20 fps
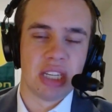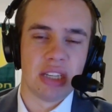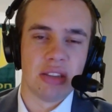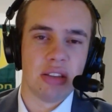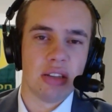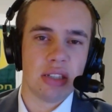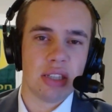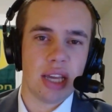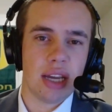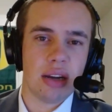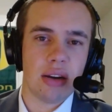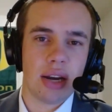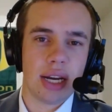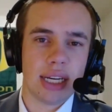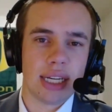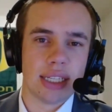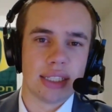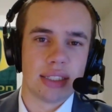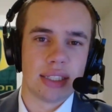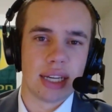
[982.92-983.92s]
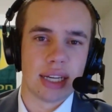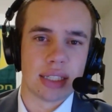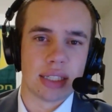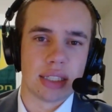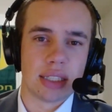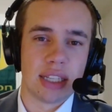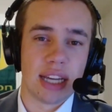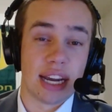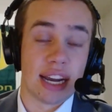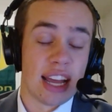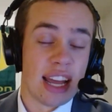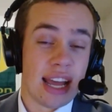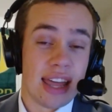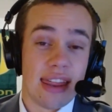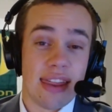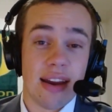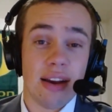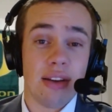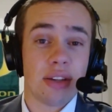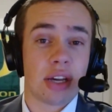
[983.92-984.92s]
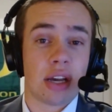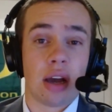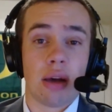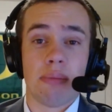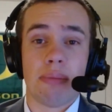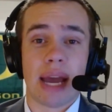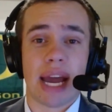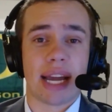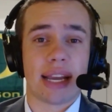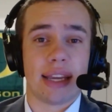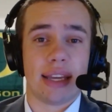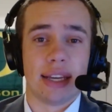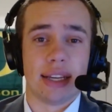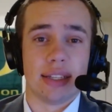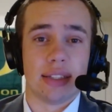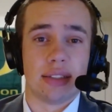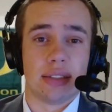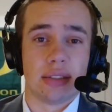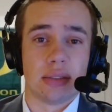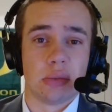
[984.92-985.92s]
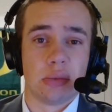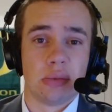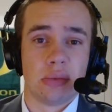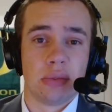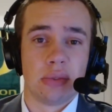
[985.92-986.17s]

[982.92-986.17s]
didn't look that great against Texas Tech. They're the comeback kids.